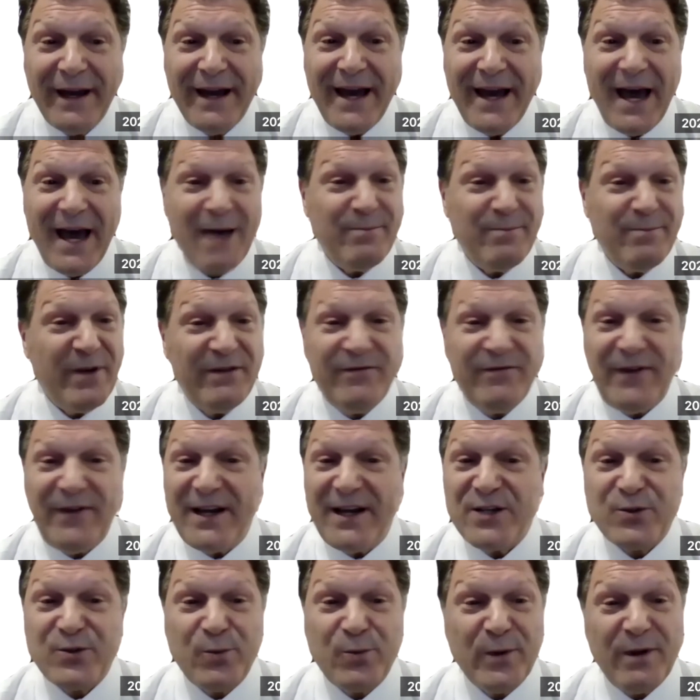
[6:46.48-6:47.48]
have been
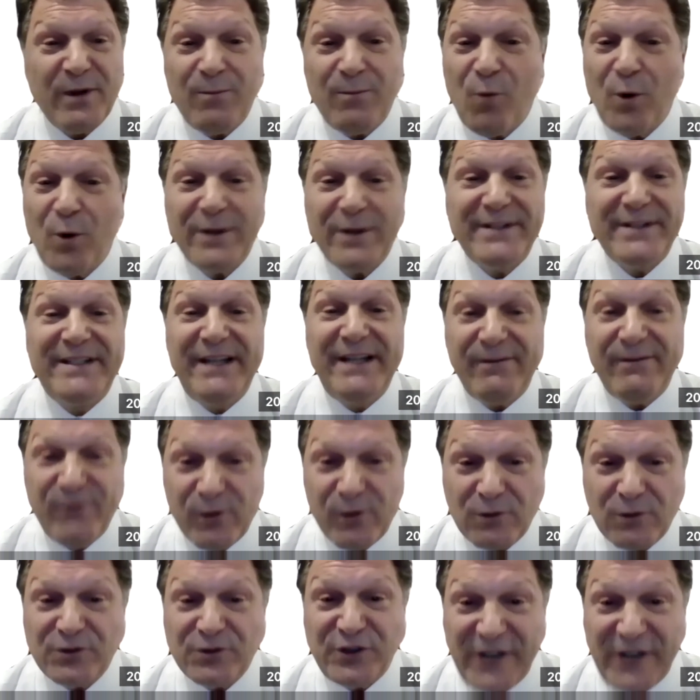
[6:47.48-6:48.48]
faced with a more
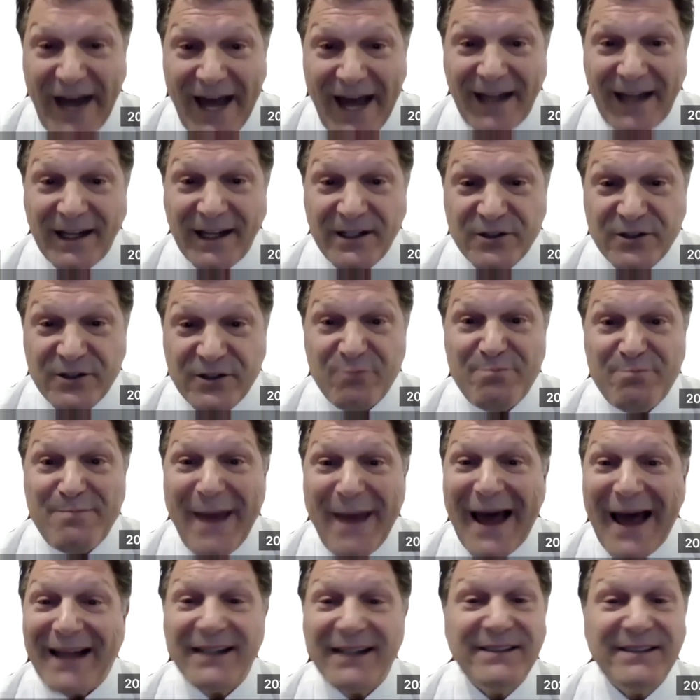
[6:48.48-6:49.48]
difficult challenge of
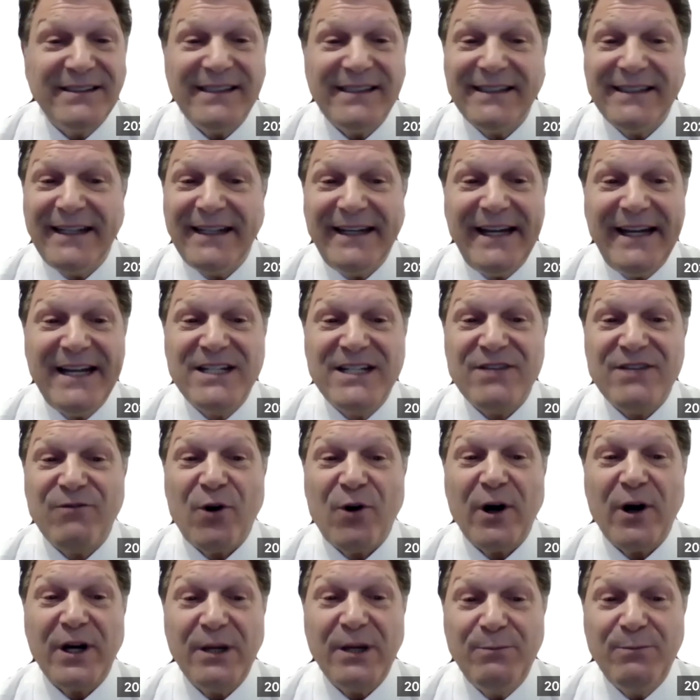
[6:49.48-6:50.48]
balancing the needs of
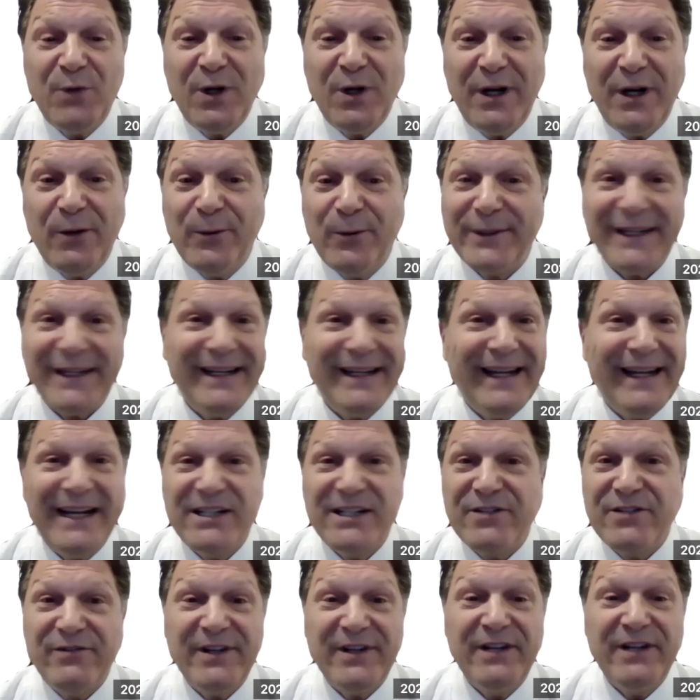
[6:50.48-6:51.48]
our community with the
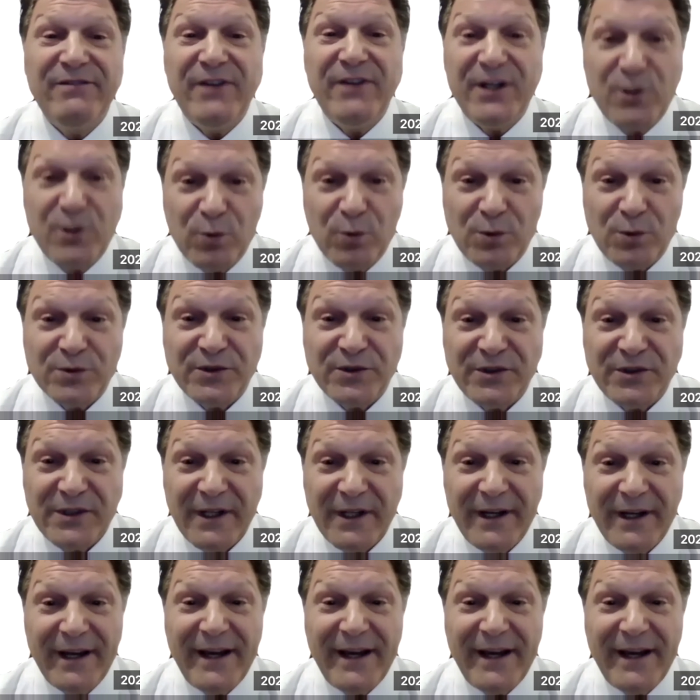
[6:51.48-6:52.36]
needs of individuals